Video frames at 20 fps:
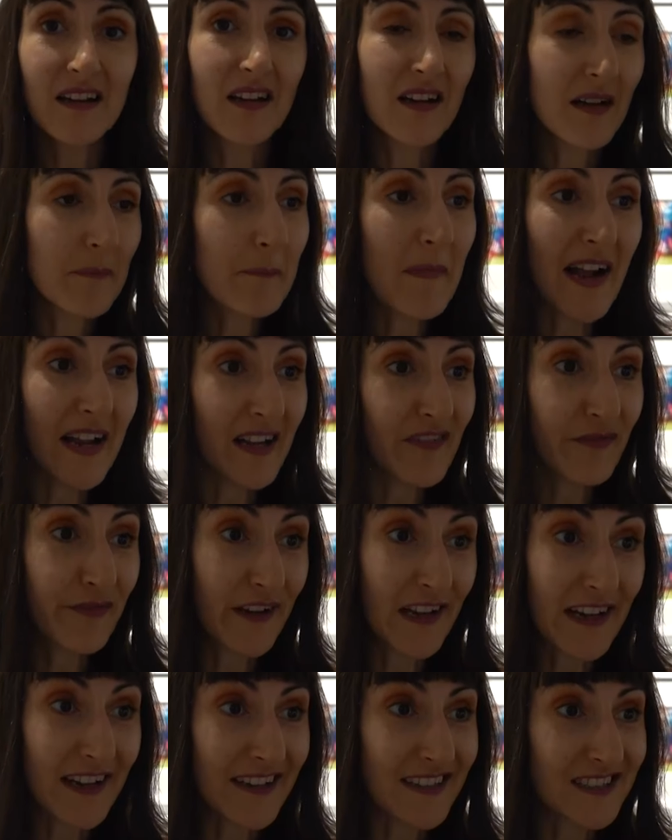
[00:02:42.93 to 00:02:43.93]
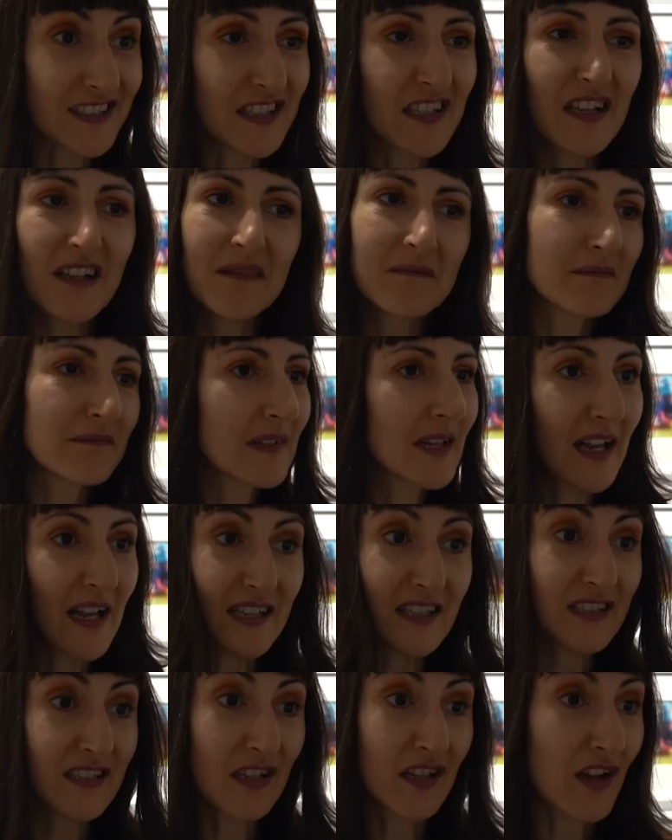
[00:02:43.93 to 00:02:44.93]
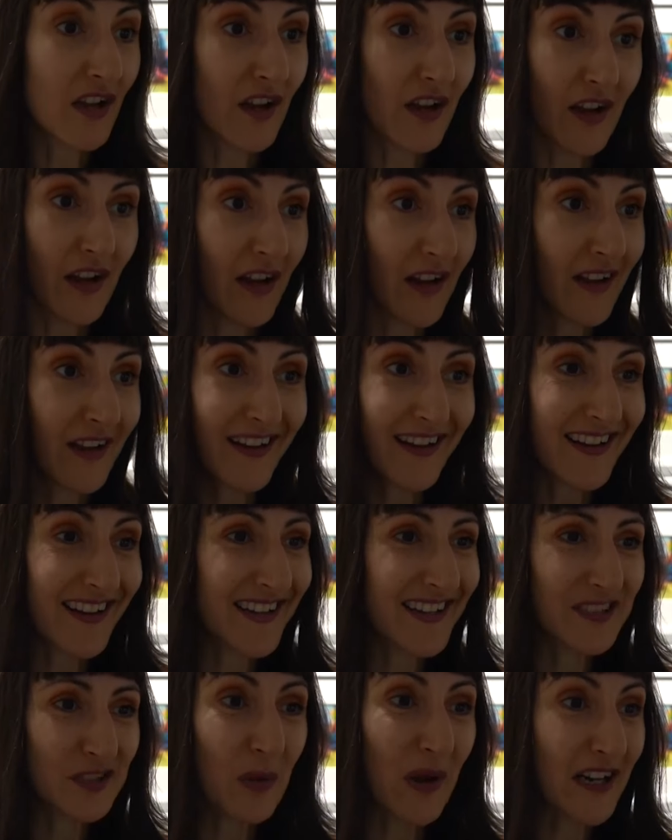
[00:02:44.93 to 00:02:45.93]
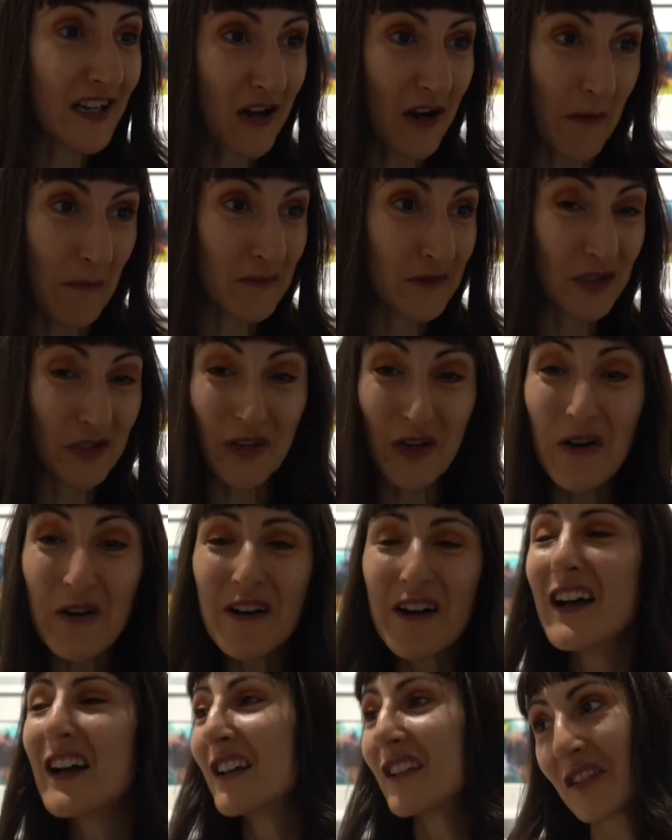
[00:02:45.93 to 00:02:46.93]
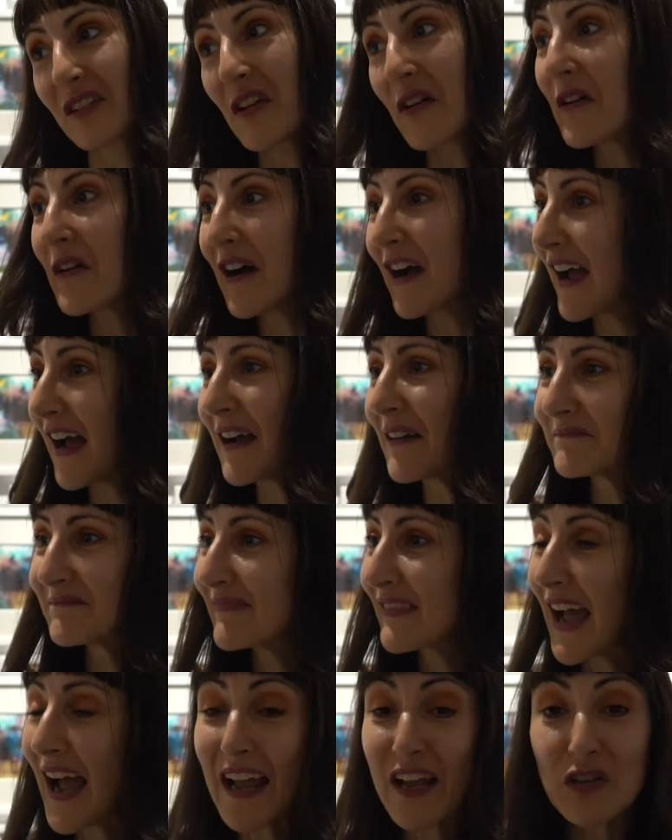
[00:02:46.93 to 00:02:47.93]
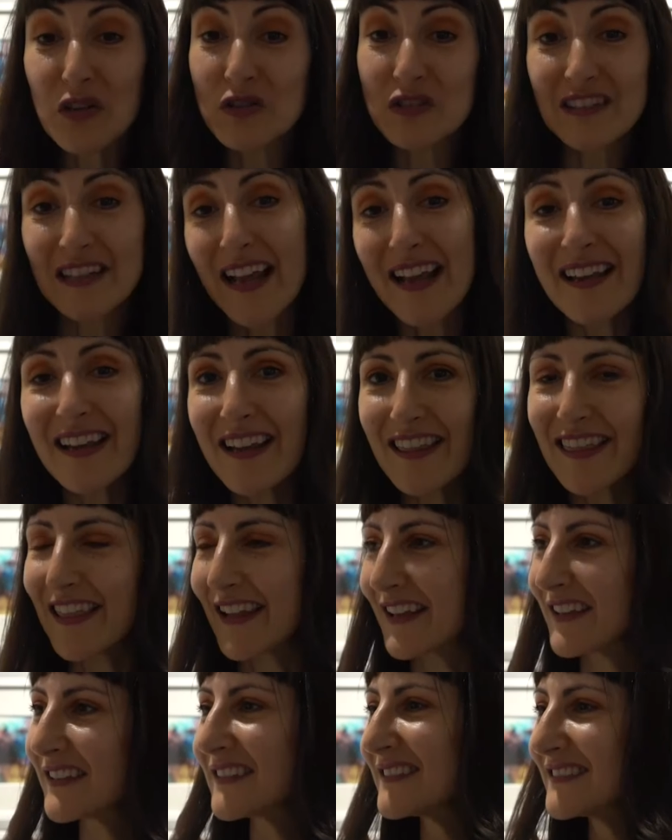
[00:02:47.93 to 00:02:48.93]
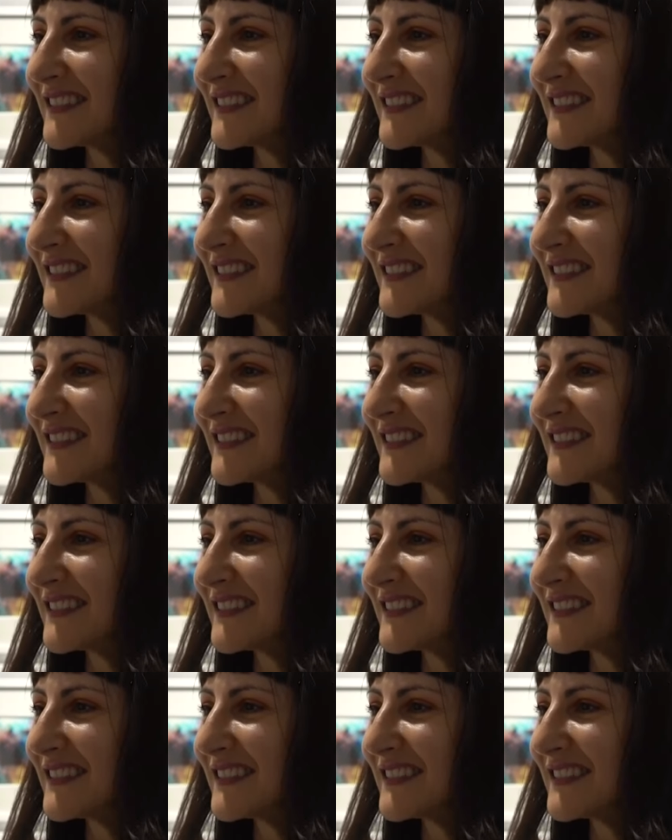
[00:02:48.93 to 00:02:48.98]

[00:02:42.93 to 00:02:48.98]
my feelings is welcome, you know. So I use anything.